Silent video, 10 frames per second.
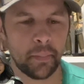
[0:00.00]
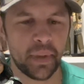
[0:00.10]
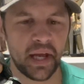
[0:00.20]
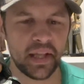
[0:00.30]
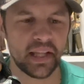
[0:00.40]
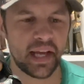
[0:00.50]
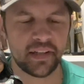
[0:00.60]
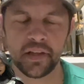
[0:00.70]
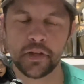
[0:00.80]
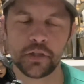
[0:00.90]
and they had
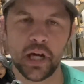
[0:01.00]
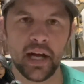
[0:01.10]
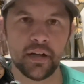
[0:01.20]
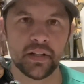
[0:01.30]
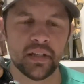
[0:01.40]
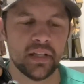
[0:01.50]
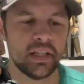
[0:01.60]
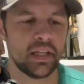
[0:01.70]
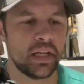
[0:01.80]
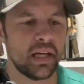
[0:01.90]
another child,
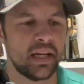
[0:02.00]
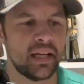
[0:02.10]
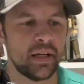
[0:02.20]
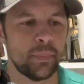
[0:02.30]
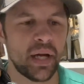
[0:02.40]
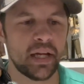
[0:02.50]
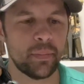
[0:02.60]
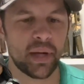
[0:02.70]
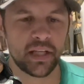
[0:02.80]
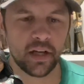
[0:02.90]

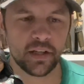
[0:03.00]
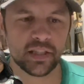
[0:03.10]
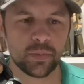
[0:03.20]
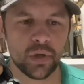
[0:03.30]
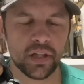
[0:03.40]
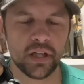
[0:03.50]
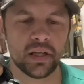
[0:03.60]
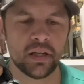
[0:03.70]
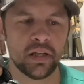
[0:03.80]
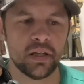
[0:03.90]
my youngest brother.
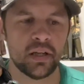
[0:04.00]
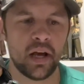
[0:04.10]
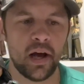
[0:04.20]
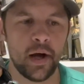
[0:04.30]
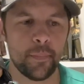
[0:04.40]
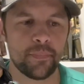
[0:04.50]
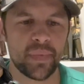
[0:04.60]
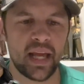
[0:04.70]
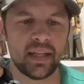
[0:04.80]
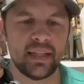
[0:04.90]

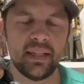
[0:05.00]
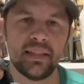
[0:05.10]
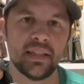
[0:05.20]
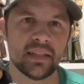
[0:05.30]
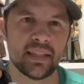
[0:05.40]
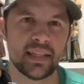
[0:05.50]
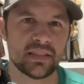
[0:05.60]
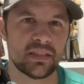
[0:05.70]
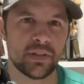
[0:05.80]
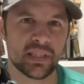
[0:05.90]
And he didn't get
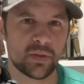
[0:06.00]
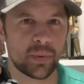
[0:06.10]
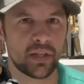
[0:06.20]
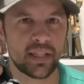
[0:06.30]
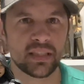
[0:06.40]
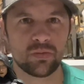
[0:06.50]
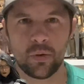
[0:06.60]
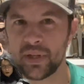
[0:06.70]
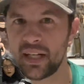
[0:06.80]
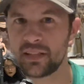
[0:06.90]
to experience what
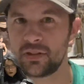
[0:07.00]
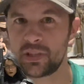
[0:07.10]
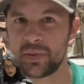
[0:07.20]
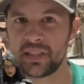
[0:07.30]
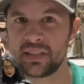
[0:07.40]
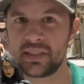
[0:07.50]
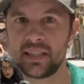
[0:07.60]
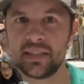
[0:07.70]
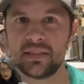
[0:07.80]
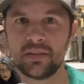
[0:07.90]
we got to experience as
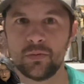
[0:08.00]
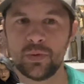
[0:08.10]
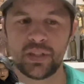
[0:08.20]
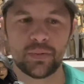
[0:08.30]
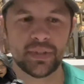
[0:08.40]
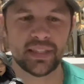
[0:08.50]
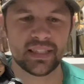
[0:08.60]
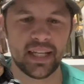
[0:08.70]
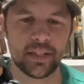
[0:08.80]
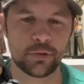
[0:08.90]
kids, which was
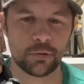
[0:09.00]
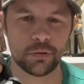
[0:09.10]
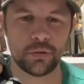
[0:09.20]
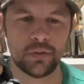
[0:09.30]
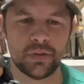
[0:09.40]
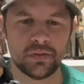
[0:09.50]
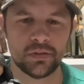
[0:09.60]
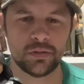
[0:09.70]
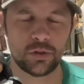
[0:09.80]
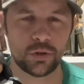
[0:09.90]
like true
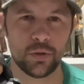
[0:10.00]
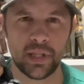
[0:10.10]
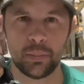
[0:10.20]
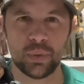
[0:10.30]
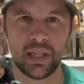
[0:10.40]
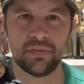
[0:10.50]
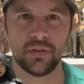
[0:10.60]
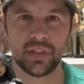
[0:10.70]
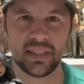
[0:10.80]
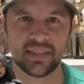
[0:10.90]
joy and
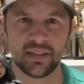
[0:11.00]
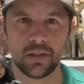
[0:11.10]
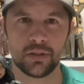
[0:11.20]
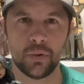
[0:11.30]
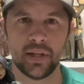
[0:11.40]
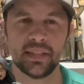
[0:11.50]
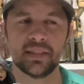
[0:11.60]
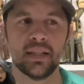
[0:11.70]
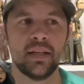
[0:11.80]
playfulness in our toys.